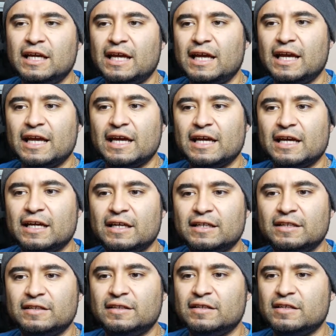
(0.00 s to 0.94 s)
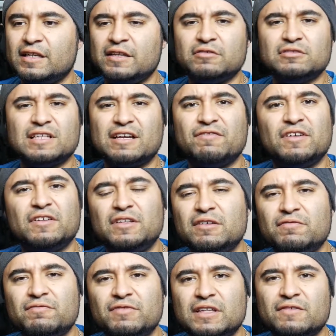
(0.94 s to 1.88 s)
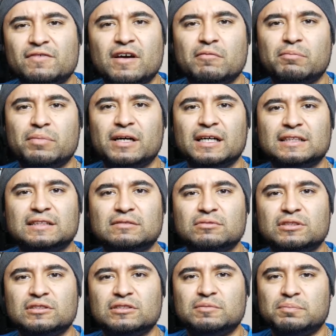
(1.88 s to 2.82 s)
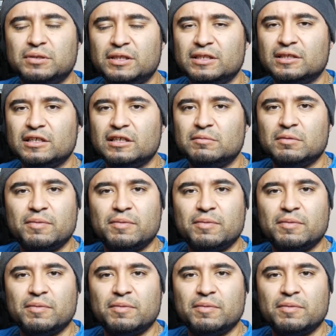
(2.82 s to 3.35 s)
and and it was like 50, 55 bucks, which is pretty good.